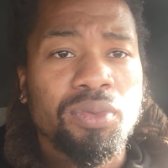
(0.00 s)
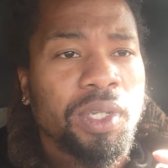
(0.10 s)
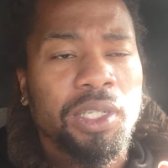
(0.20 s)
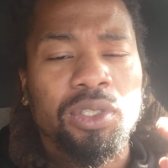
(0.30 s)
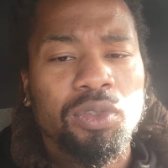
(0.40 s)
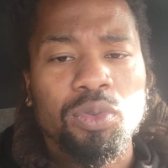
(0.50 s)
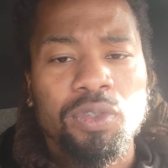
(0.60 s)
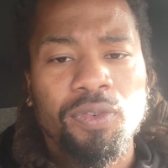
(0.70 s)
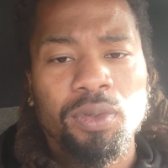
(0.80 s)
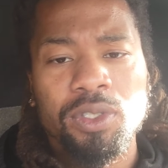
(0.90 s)
then it's a
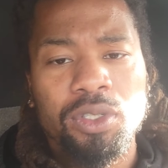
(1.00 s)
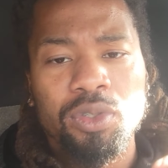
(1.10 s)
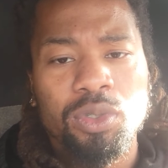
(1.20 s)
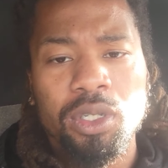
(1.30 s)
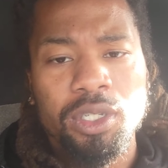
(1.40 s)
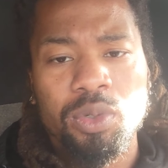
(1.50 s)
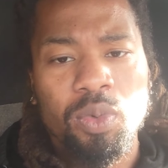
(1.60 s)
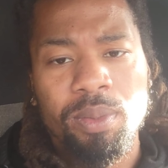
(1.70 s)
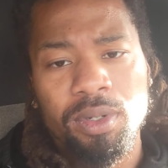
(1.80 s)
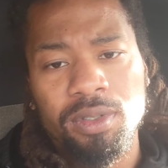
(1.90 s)
useless
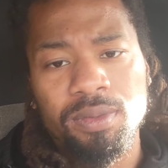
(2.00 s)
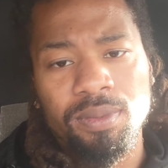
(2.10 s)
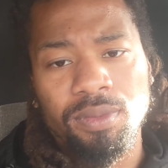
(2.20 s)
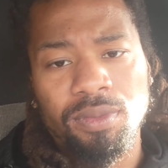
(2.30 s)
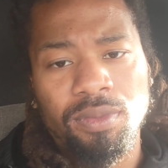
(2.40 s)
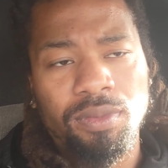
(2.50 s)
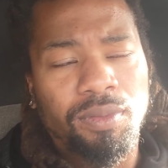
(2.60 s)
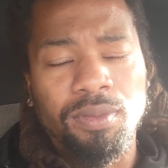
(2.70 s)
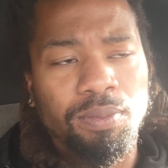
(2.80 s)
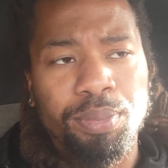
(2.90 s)
woman.
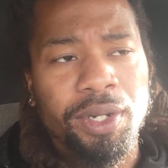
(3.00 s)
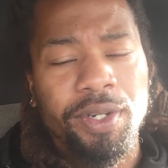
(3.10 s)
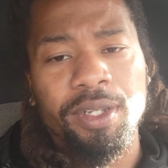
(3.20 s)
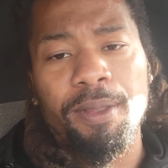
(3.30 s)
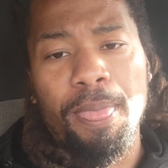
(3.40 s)
Period.